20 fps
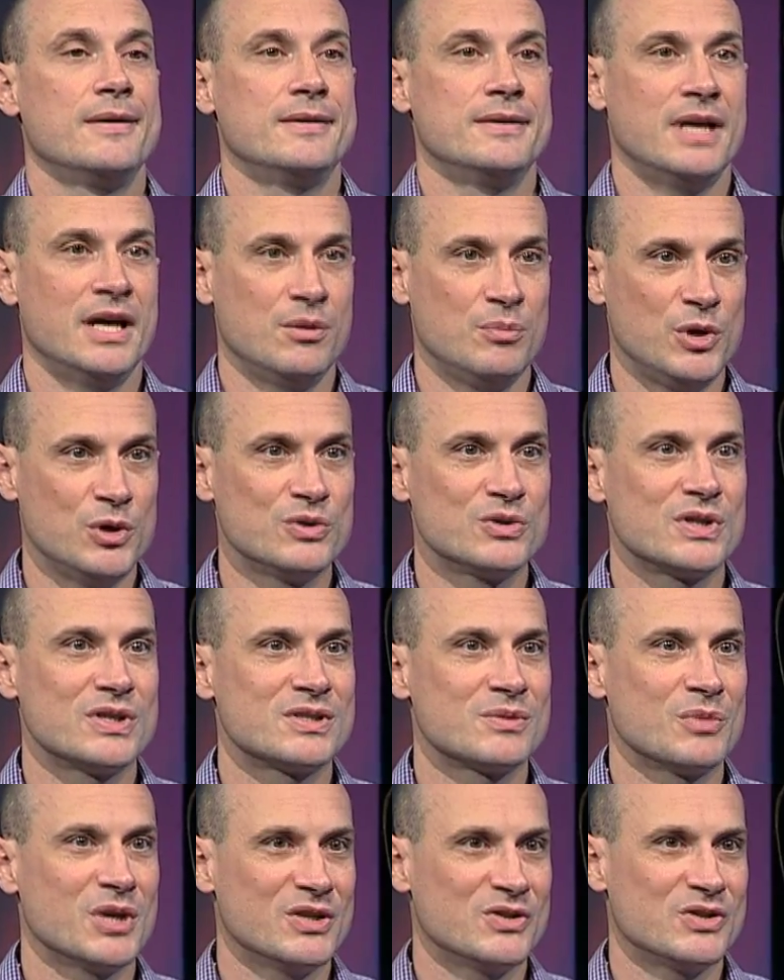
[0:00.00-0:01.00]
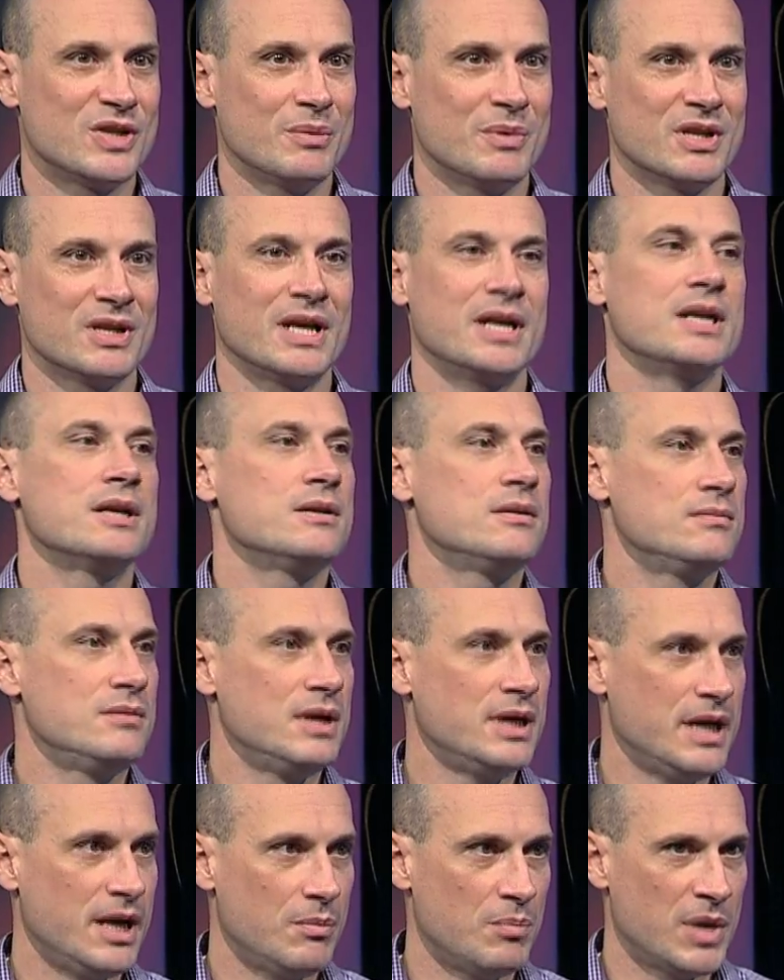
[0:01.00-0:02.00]
The immune system gets stimulated,
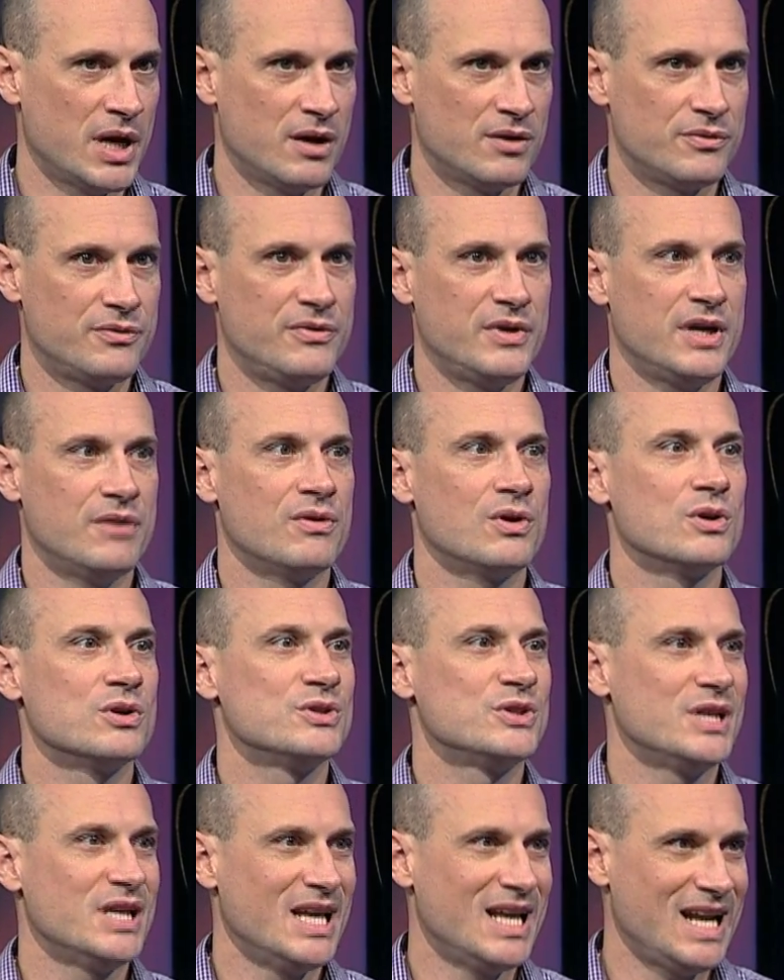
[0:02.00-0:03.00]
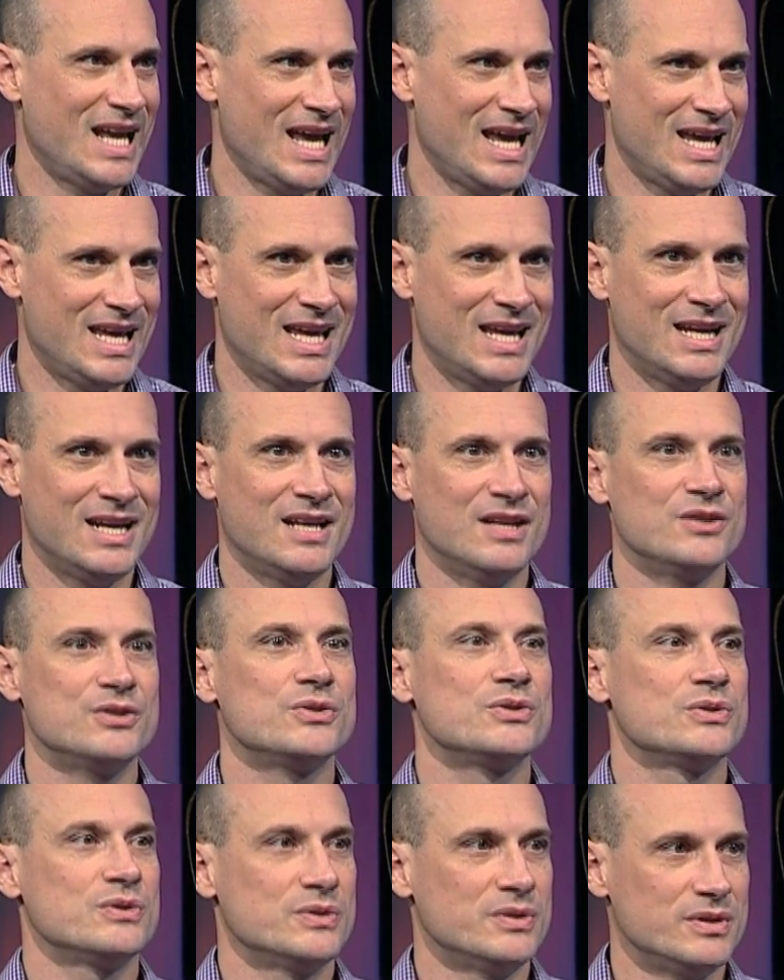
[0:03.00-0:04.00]
you get mild fevers, you get
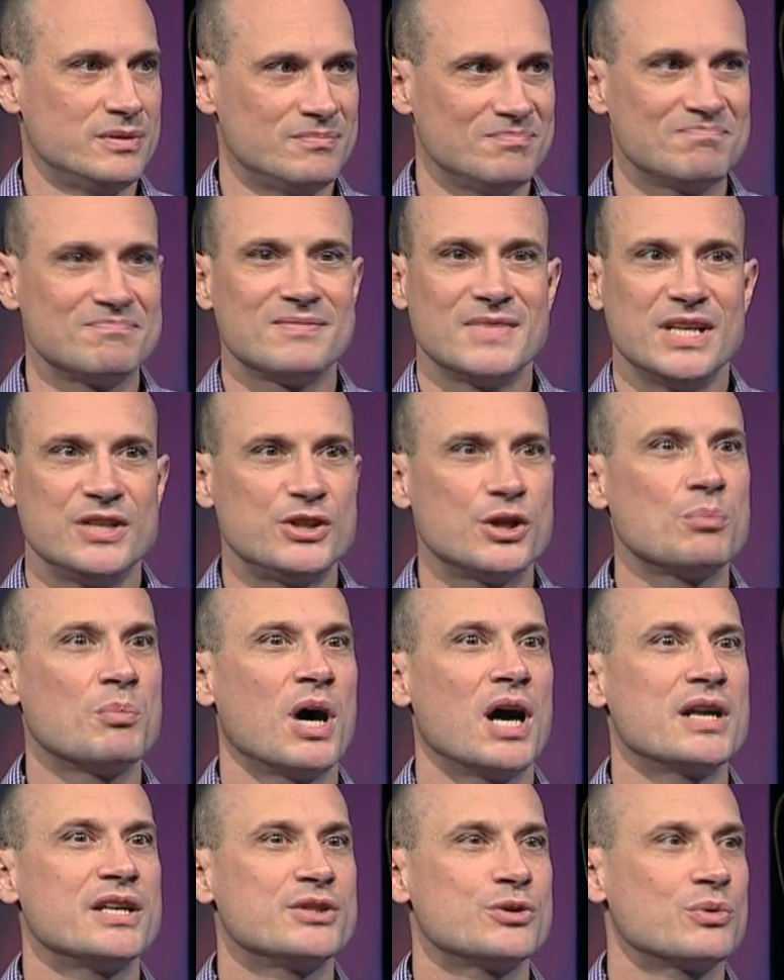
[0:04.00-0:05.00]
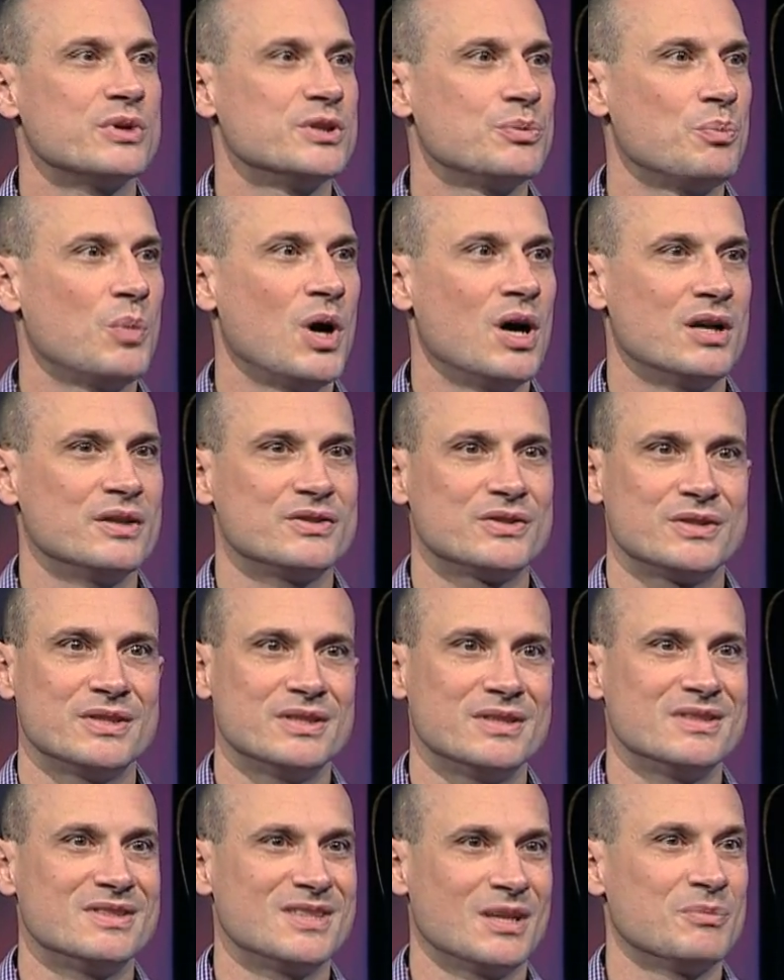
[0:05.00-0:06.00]
achiness. It's your body's response
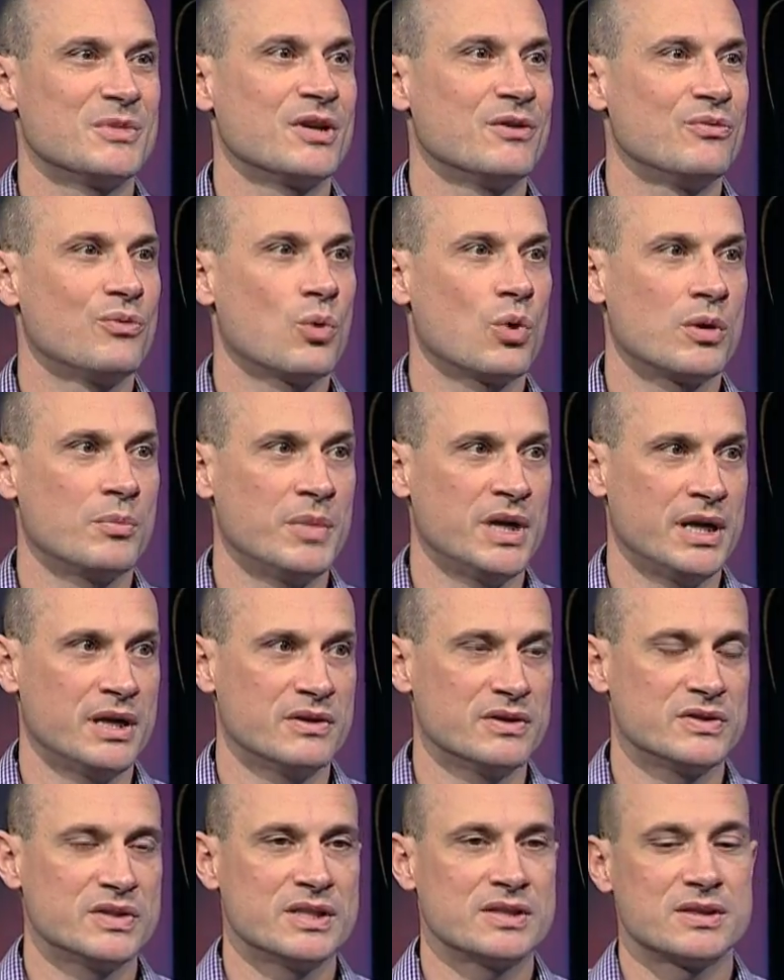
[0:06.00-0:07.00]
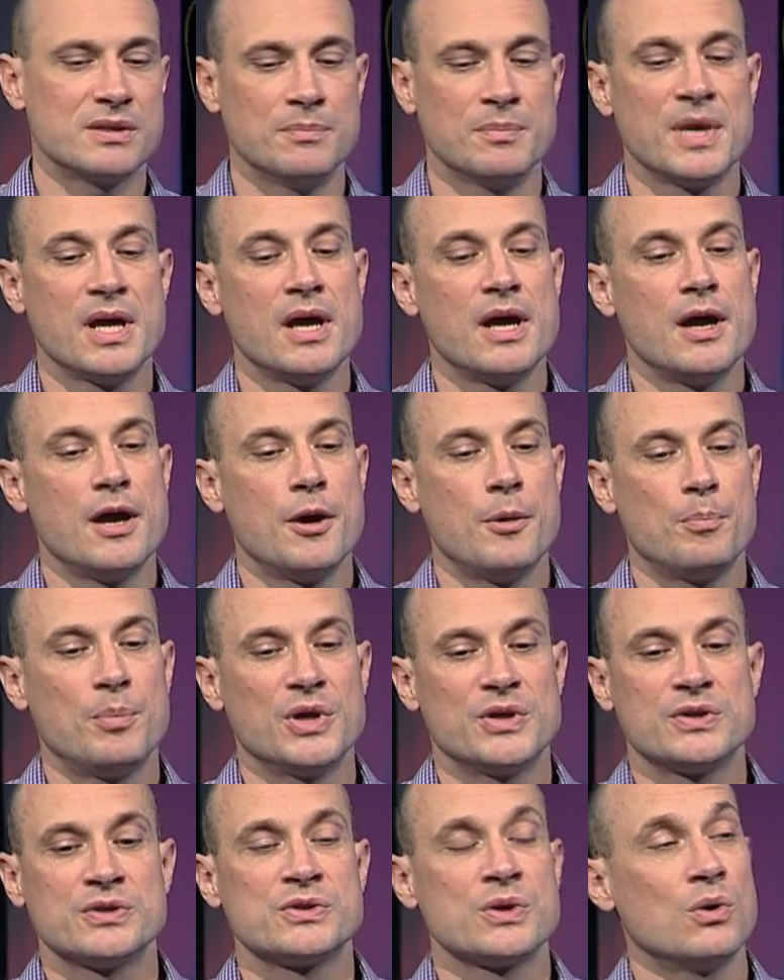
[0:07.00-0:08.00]
to something foreign being in the system.
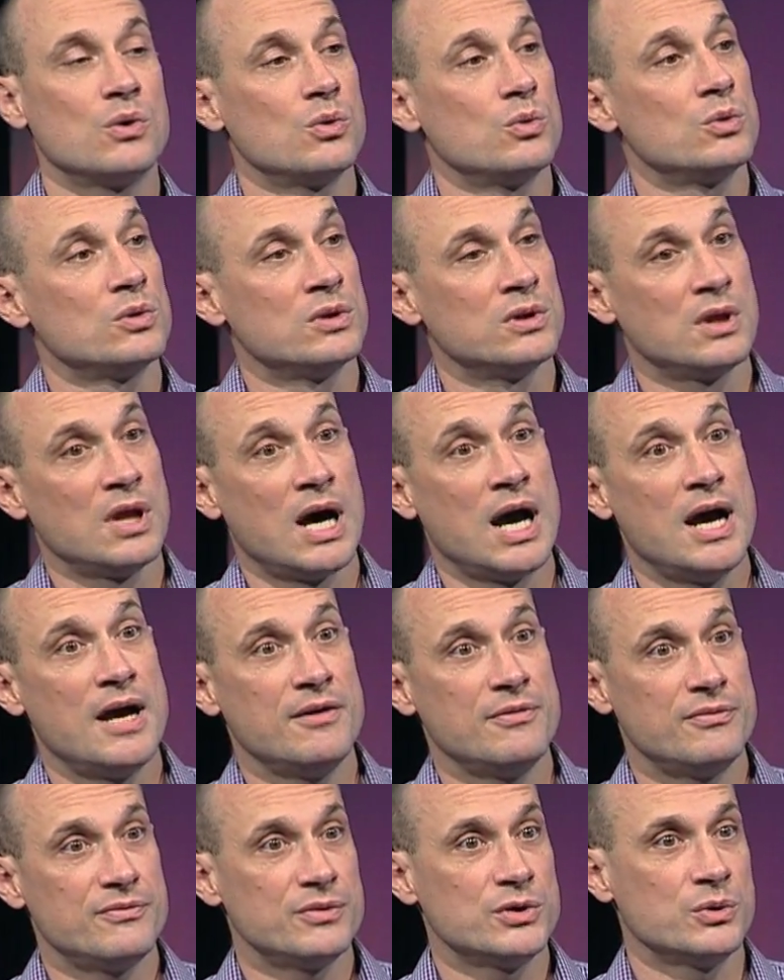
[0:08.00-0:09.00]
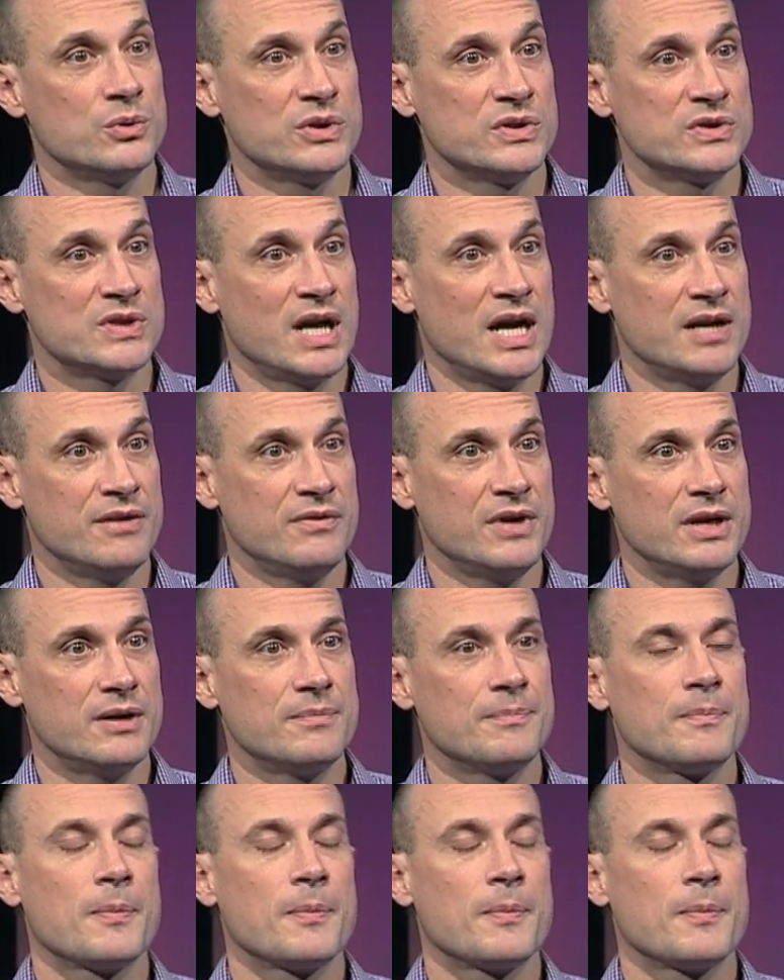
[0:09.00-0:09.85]
But there's no live flu inside of it.